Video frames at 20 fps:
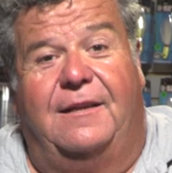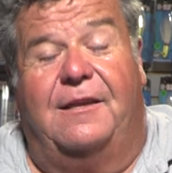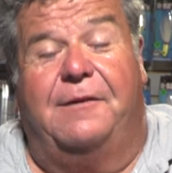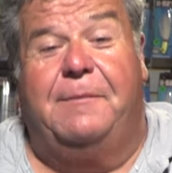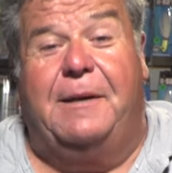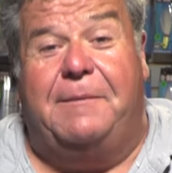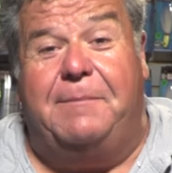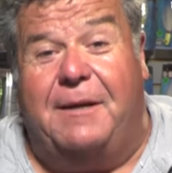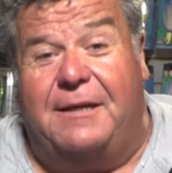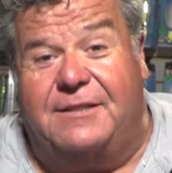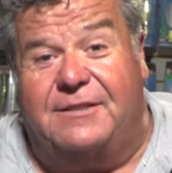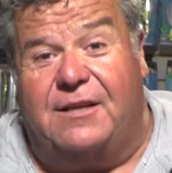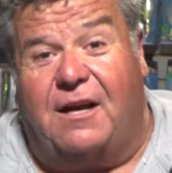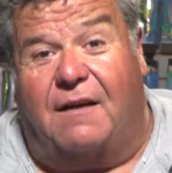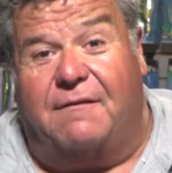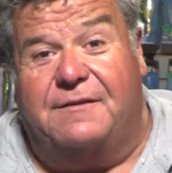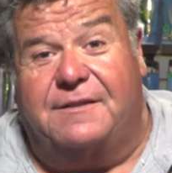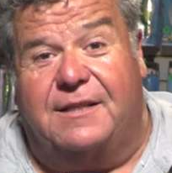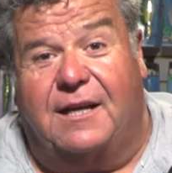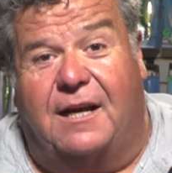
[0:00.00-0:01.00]
They're made by
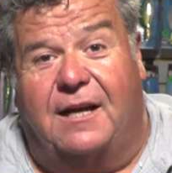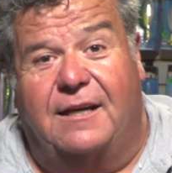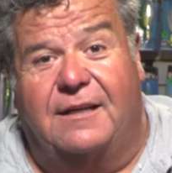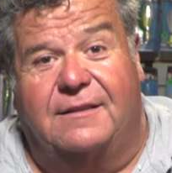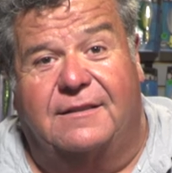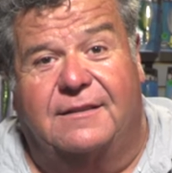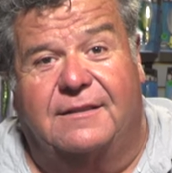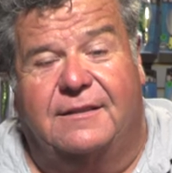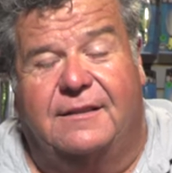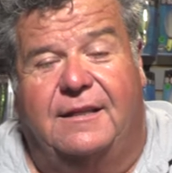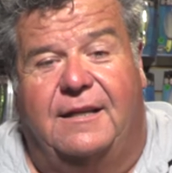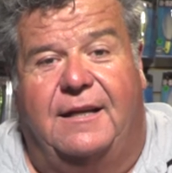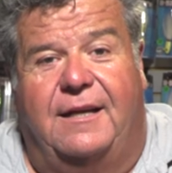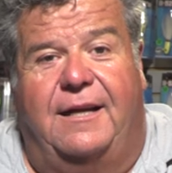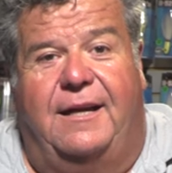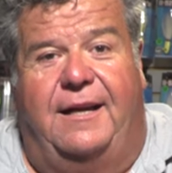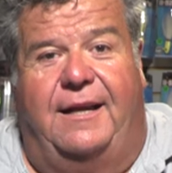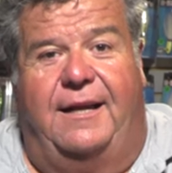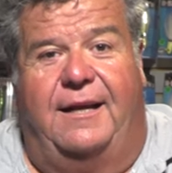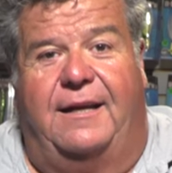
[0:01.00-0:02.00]
Soft Science,
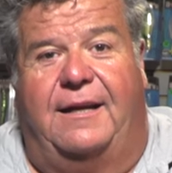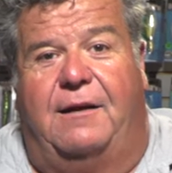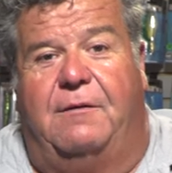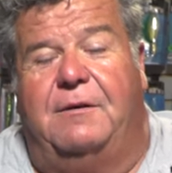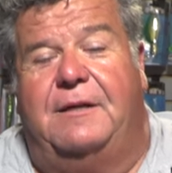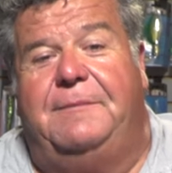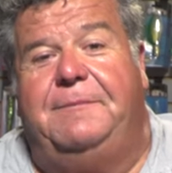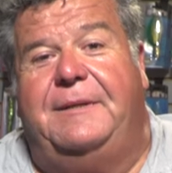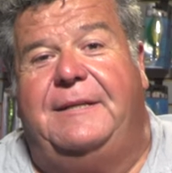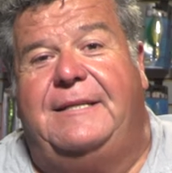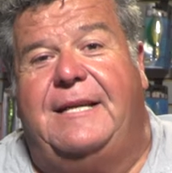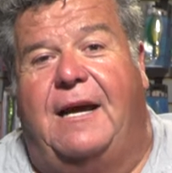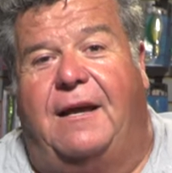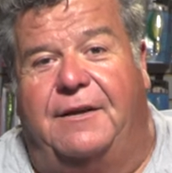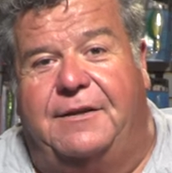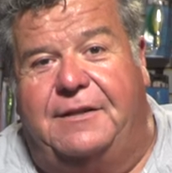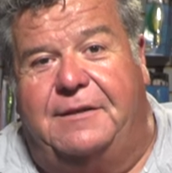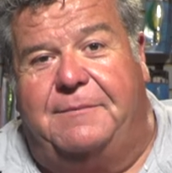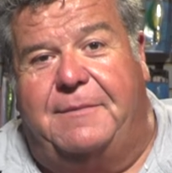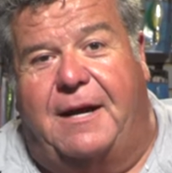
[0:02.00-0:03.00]
and I wouldn't be
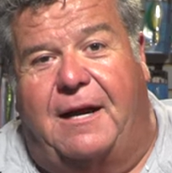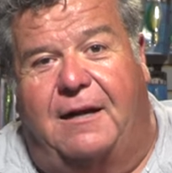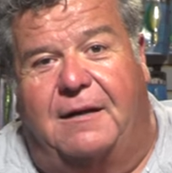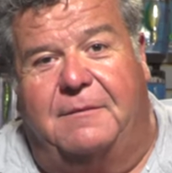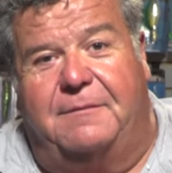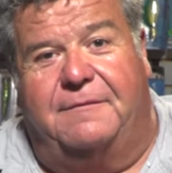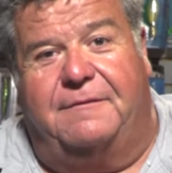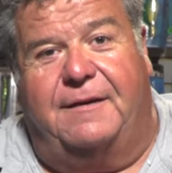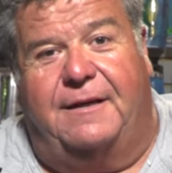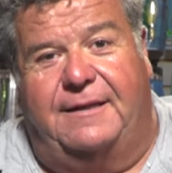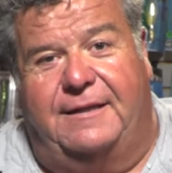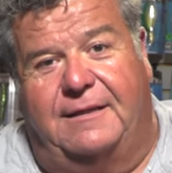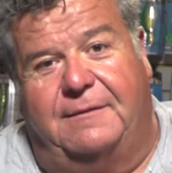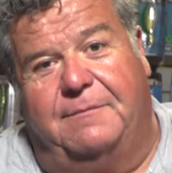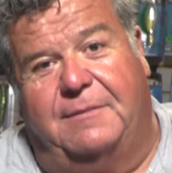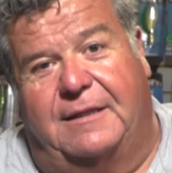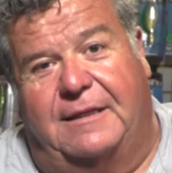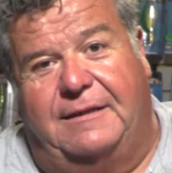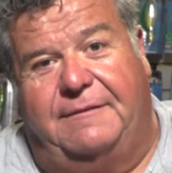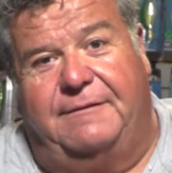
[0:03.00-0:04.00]
telling you about them if I didn't
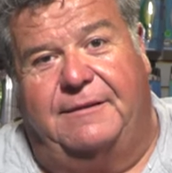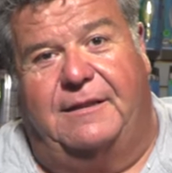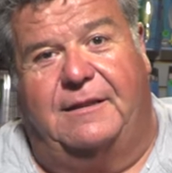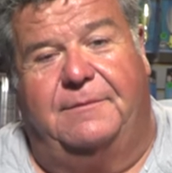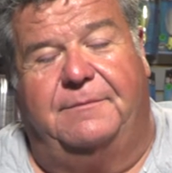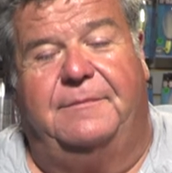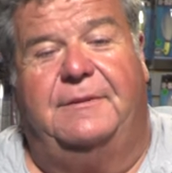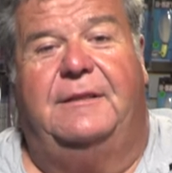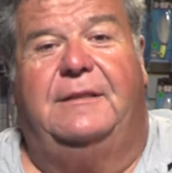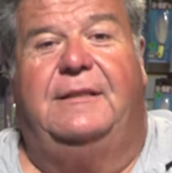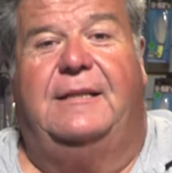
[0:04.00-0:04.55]
believe in them.